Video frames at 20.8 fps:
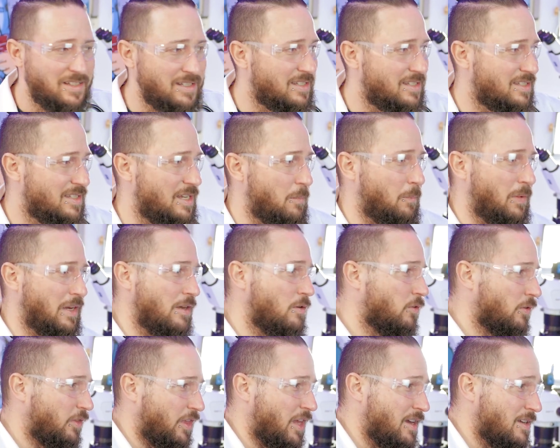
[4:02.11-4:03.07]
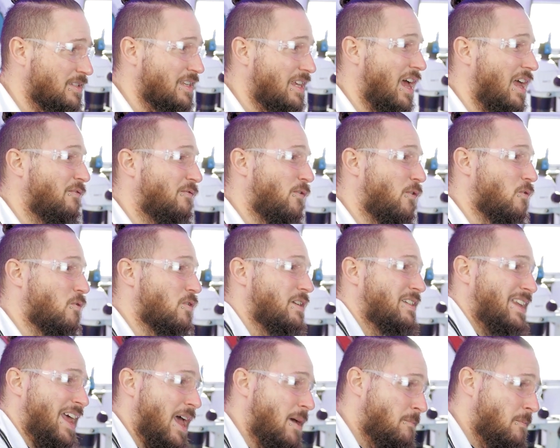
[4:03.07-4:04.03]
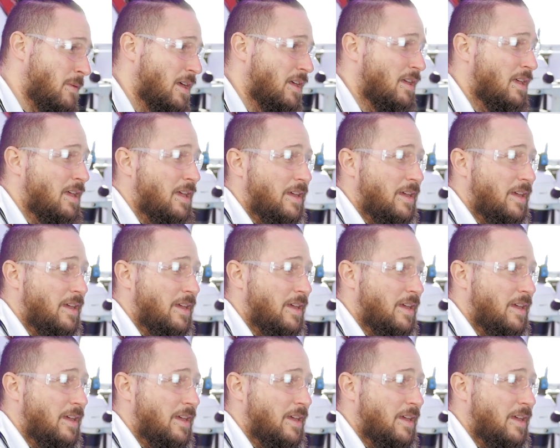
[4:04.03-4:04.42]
these CPU things, and for them,